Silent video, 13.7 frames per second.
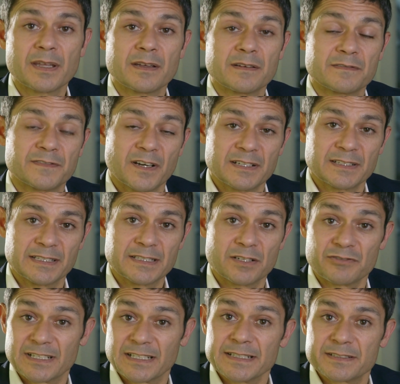Finally, a
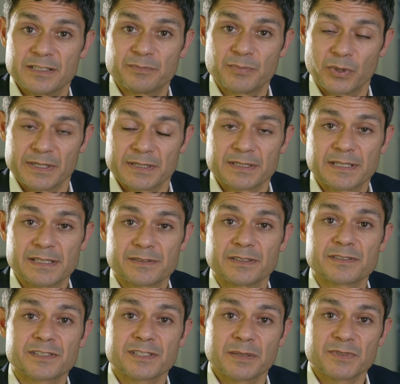related point is that
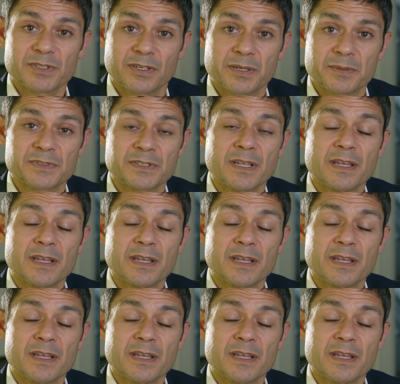sometimes